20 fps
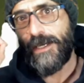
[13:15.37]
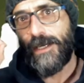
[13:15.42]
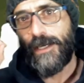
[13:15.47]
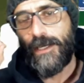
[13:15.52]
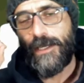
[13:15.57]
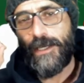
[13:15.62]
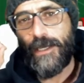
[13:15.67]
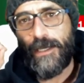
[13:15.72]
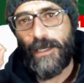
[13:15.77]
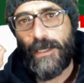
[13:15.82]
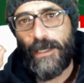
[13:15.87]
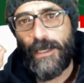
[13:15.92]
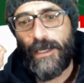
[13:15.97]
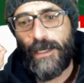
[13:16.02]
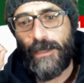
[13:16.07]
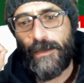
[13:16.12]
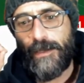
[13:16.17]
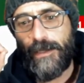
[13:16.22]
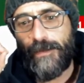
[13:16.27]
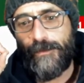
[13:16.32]

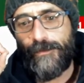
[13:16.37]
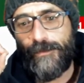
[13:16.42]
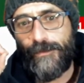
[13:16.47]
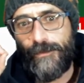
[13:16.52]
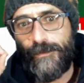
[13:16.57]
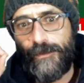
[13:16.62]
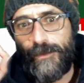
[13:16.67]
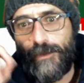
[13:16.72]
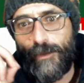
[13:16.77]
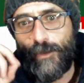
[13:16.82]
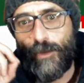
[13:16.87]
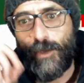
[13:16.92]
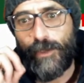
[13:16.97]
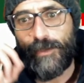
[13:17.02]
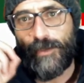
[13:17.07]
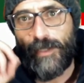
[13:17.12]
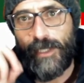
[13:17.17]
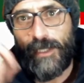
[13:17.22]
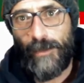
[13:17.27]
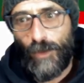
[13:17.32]
if you
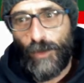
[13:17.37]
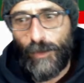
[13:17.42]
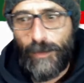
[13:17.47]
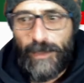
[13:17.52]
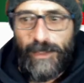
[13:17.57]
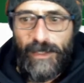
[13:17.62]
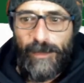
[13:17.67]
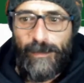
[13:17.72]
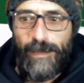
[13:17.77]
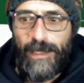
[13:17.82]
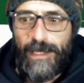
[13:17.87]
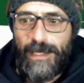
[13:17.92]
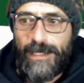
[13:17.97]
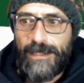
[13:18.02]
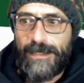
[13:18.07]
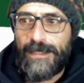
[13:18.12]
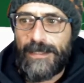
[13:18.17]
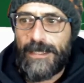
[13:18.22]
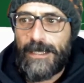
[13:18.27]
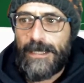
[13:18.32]
want him to pick the
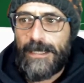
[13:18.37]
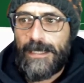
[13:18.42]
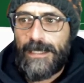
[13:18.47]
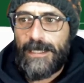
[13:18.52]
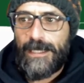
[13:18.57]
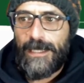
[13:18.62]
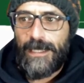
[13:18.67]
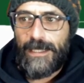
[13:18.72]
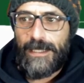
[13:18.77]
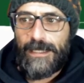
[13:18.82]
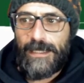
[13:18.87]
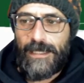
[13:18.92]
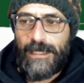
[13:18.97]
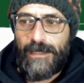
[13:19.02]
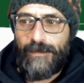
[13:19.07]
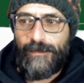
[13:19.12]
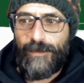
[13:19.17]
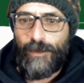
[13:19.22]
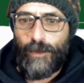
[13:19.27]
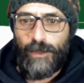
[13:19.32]
players, and
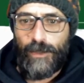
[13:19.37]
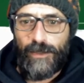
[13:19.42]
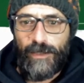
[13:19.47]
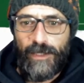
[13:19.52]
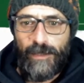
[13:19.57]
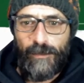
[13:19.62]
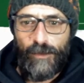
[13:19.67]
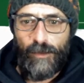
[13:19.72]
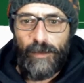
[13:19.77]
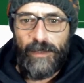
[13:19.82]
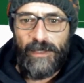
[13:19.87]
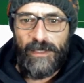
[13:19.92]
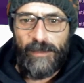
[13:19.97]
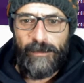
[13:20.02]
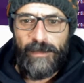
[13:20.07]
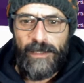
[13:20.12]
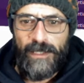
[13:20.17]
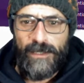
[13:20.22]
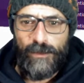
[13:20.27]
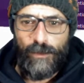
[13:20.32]
if you want him to pick the
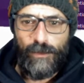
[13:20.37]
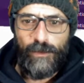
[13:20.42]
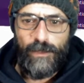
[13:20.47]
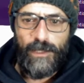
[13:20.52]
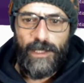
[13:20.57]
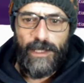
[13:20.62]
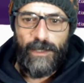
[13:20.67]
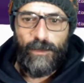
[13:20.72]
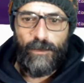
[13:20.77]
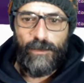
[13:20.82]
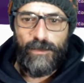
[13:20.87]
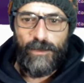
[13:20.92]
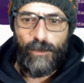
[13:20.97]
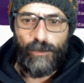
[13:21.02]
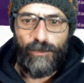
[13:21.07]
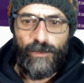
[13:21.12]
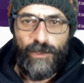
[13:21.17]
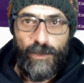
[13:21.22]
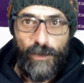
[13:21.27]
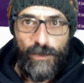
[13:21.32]
players, would you like also
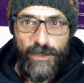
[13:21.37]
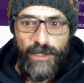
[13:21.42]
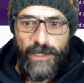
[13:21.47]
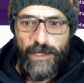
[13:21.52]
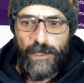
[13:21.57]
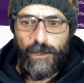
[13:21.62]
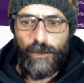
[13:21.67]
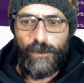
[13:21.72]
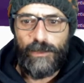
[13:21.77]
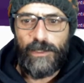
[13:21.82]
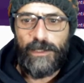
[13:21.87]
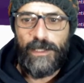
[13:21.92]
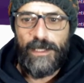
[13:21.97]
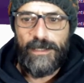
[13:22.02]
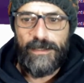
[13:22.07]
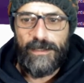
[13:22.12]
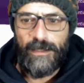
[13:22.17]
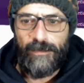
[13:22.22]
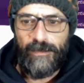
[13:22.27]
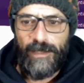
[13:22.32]
the youths included and
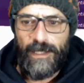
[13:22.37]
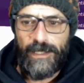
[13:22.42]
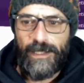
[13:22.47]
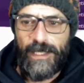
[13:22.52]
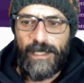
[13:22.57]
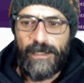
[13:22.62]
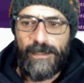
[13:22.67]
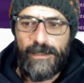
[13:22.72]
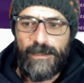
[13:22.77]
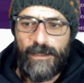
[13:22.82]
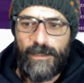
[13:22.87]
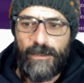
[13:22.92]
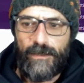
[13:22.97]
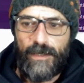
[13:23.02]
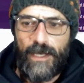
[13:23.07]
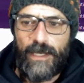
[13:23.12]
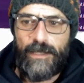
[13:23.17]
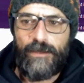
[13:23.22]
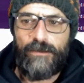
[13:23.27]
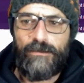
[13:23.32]
stuff like that. So
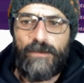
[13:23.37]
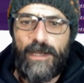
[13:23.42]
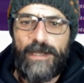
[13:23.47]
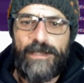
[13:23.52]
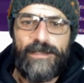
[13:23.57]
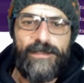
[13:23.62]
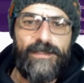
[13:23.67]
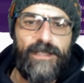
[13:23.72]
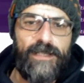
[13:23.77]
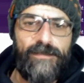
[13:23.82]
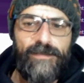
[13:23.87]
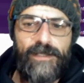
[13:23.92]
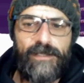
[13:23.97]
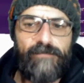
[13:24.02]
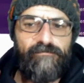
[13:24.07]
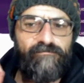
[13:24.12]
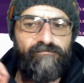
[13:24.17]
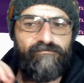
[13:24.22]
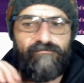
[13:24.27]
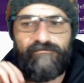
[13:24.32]
I never
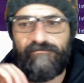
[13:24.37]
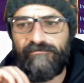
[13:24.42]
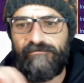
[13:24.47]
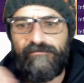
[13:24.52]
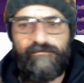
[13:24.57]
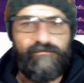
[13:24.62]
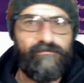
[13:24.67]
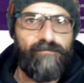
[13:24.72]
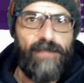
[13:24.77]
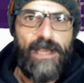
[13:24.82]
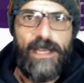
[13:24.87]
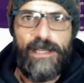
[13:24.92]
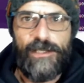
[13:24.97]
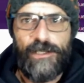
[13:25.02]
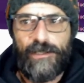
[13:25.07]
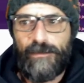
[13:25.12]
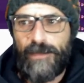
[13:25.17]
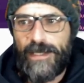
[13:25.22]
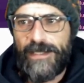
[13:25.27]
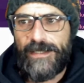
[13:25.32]
manage
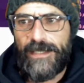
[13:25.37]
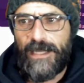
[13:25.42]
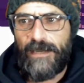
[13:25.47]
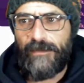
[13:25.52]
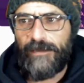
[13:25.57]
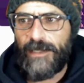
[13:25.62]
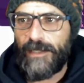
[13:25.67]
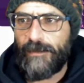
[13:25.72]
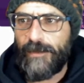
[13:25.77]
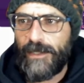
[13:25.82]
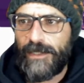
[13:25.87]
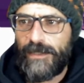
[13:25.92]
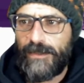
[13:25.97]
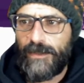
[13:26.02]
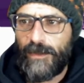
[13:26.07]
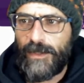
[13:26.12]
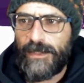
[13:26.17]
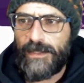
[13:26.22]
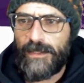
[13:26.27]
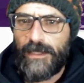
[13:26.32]
it myself, that part.
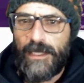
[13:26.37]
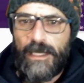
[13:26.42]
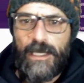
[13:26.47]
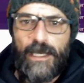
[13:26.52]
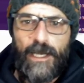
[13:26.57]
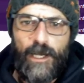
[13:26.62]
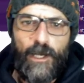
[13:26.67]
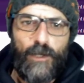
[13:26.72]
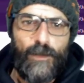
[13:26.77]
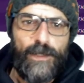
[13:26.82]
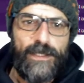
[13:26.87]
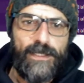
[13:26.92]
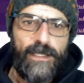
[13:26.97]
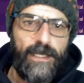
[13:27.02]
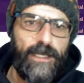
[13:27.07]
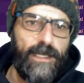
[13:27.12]
So I always say